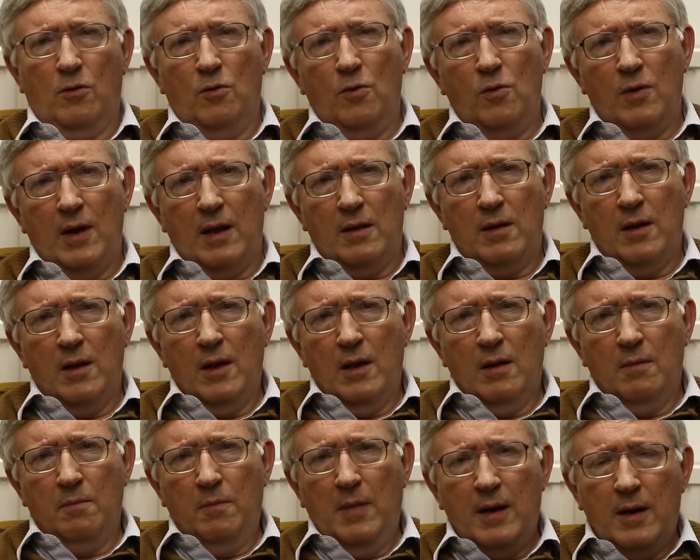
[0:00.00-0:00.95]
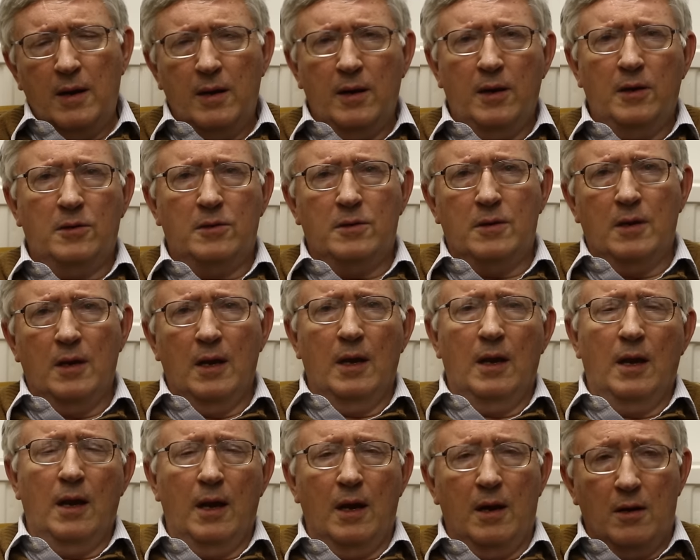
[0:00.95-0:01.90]
the whole Middle East,
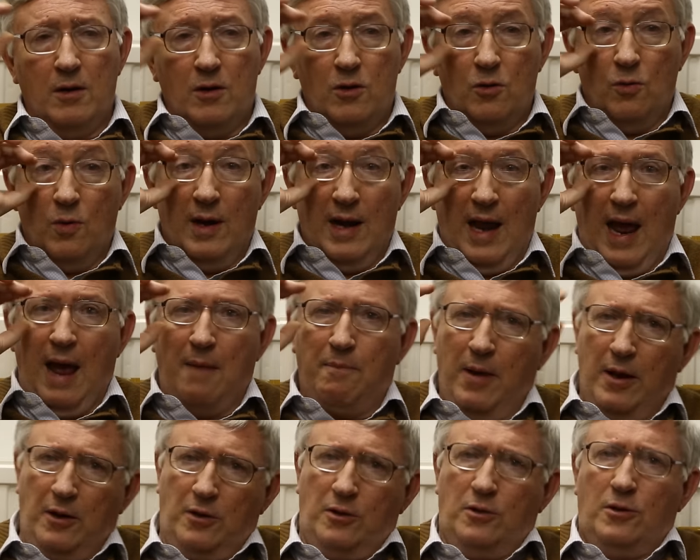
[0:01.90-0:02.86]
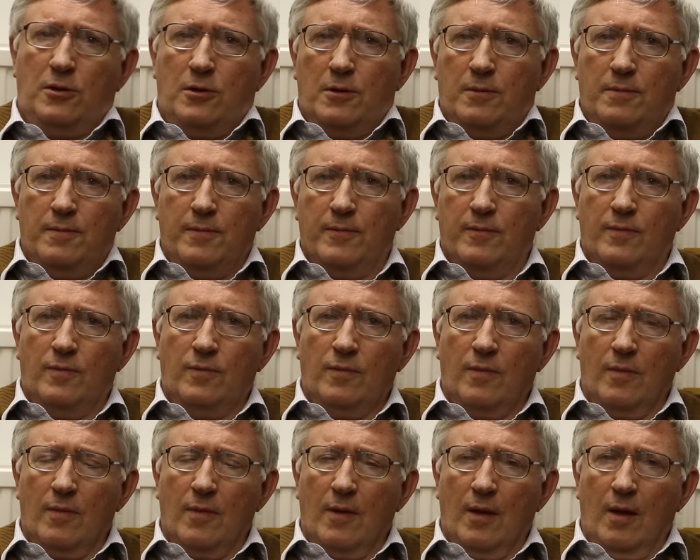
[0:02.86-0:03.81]
into an abyss
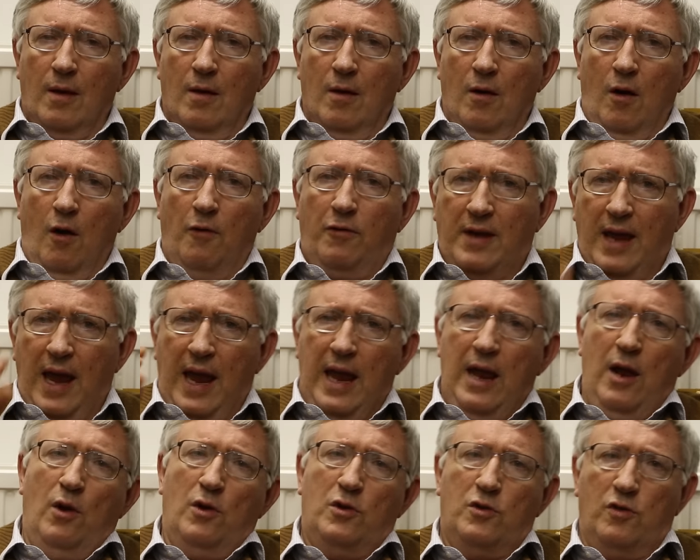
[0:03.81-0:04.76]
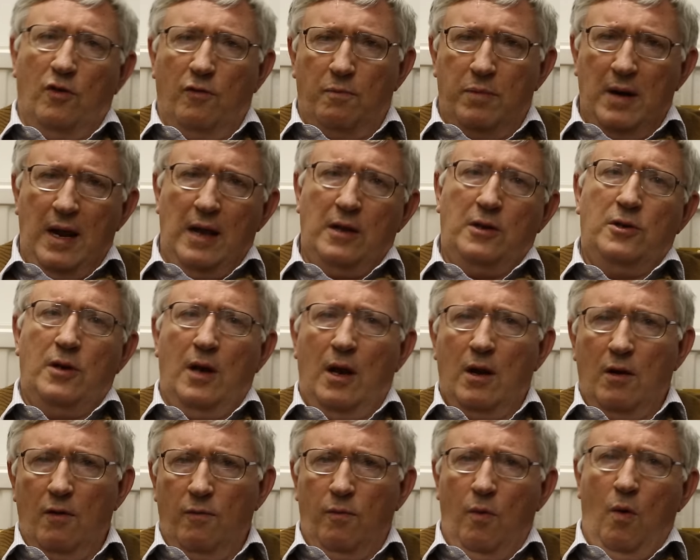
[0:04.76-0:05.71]
of chaos, of
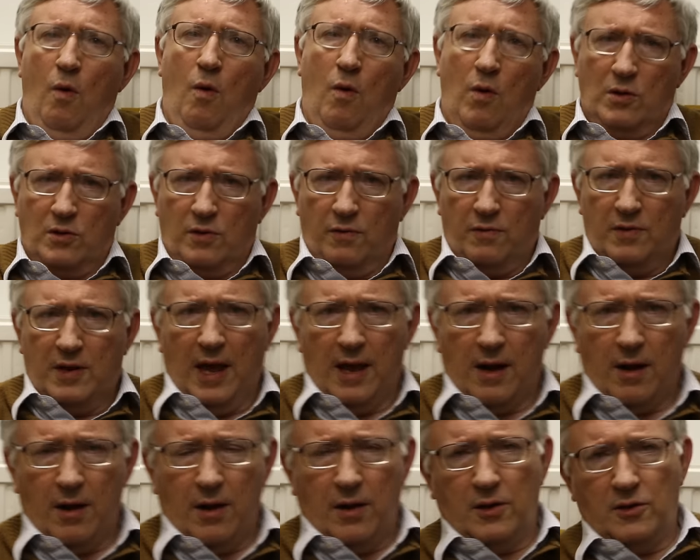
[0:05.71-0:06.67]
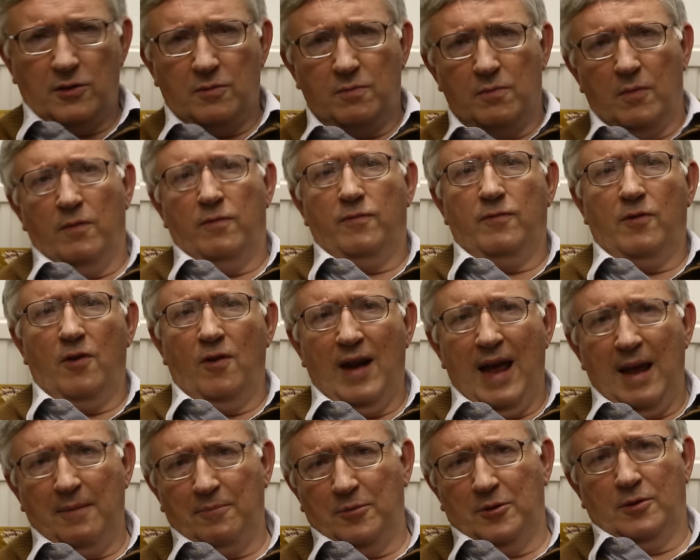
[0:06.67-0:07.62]
bloodshed, of wars, of terrorism, of
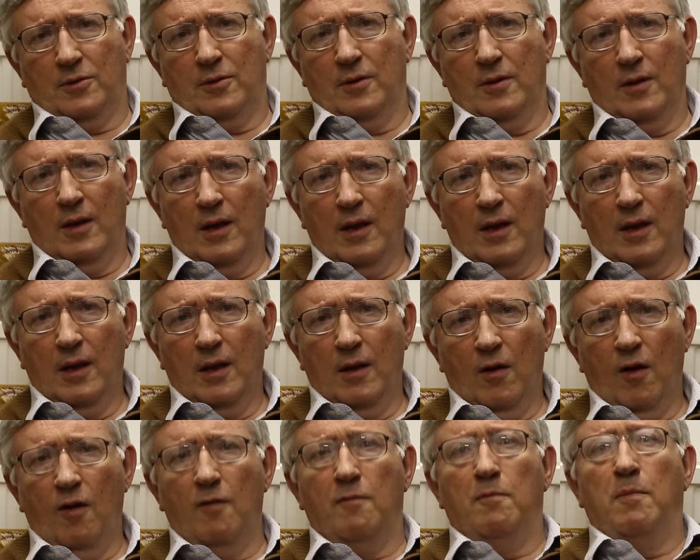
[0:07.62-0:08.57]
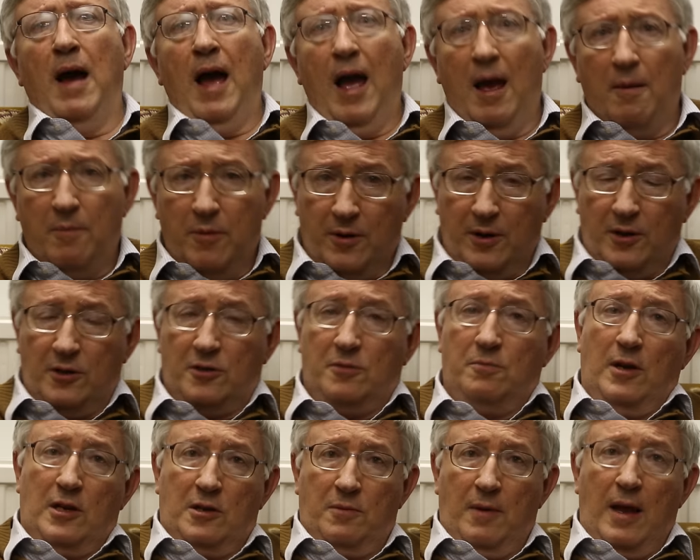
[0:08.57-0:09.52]
collapse, of
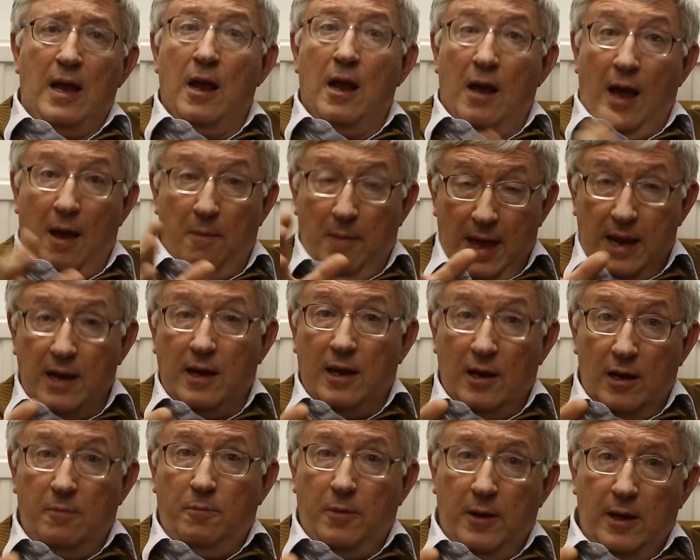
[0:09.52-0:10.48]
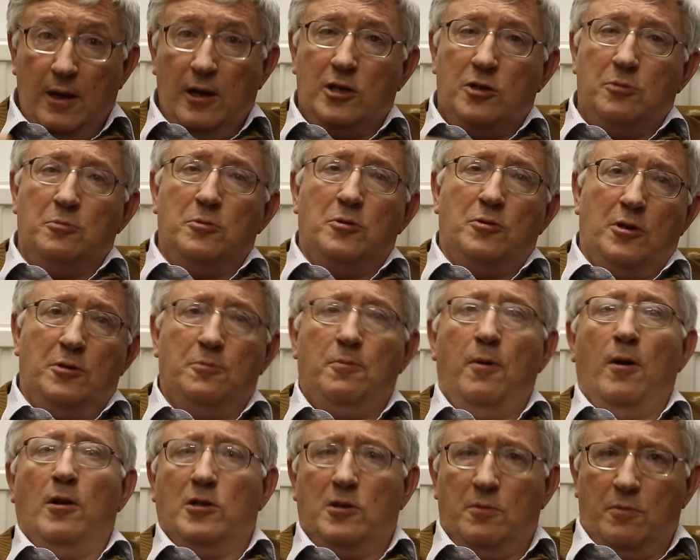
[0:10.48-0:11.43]
barbarism. American imperialism is
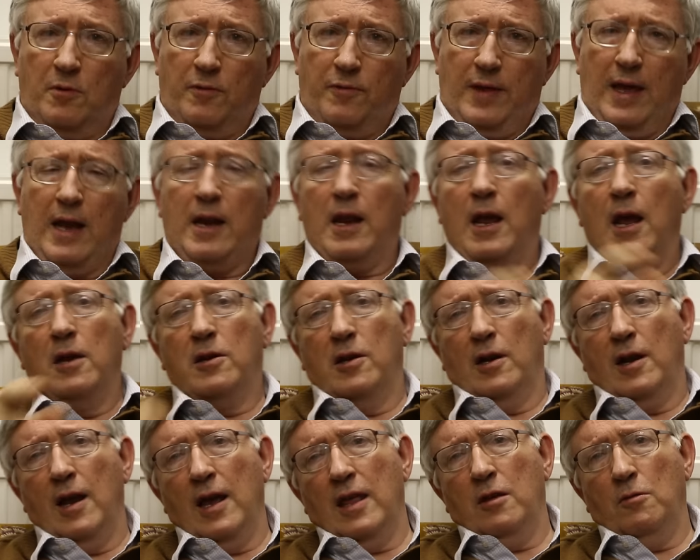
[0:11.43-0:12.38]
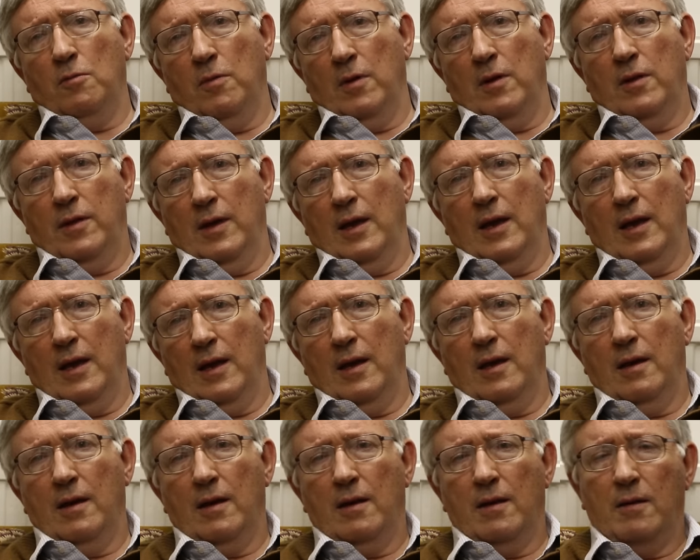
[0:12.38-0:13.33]
responsible for that, together with
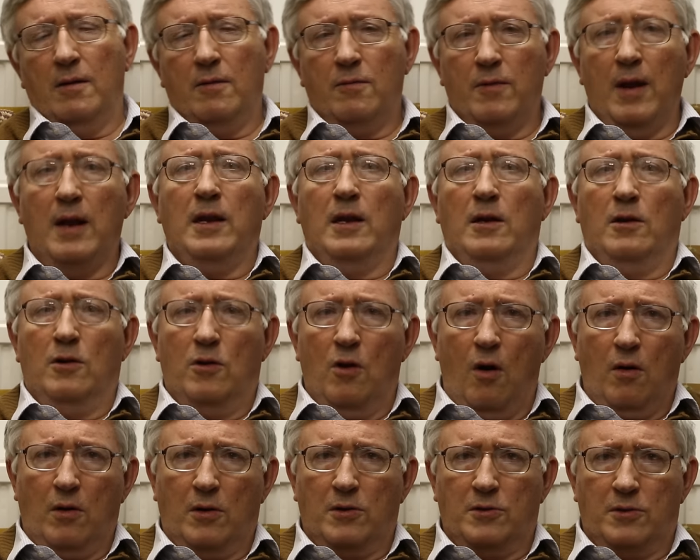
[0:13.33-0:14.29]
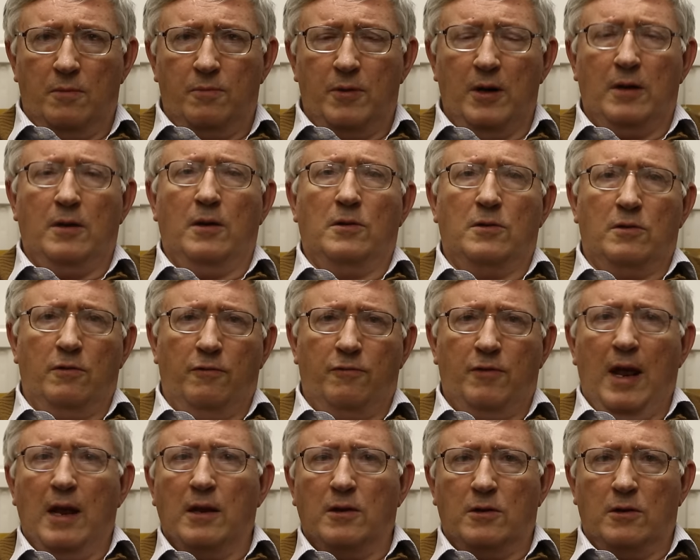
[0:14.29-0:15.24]
the running dogs, the British, the
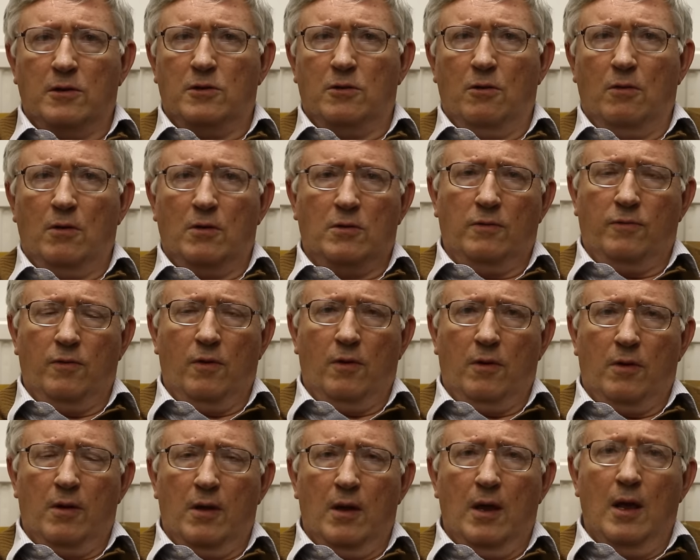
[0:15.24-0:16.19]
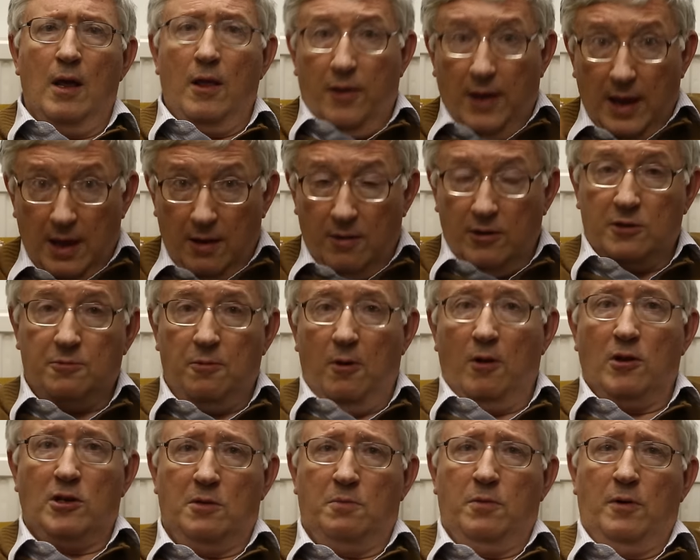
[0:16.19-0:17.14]
French, and so on and so forth. They're
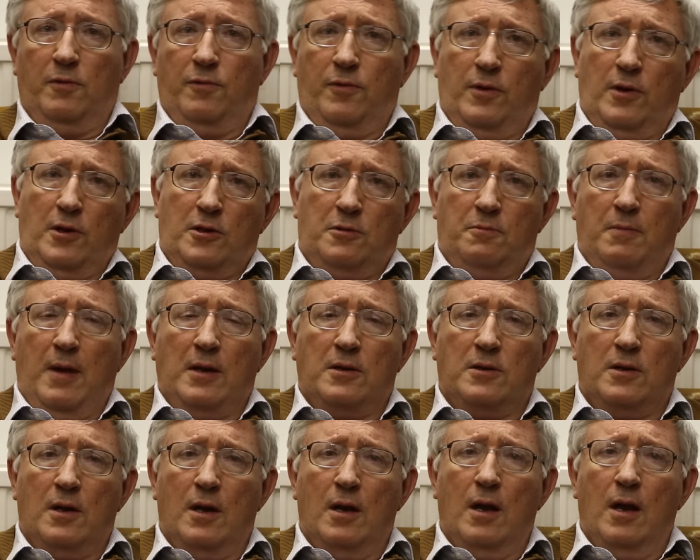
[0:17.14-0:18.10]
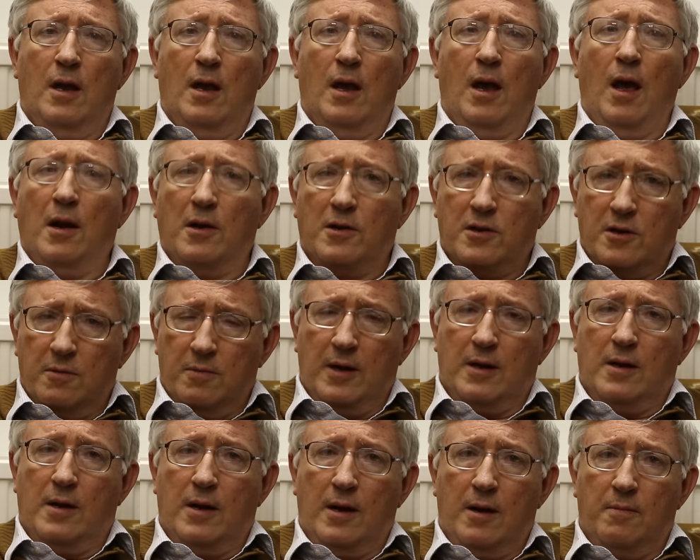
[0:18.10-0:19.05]
responsible for this mess,
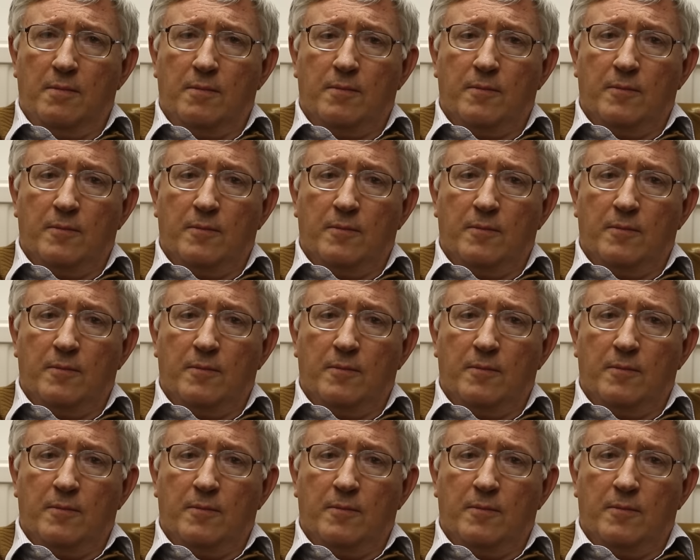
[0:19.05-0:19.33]
ultimately.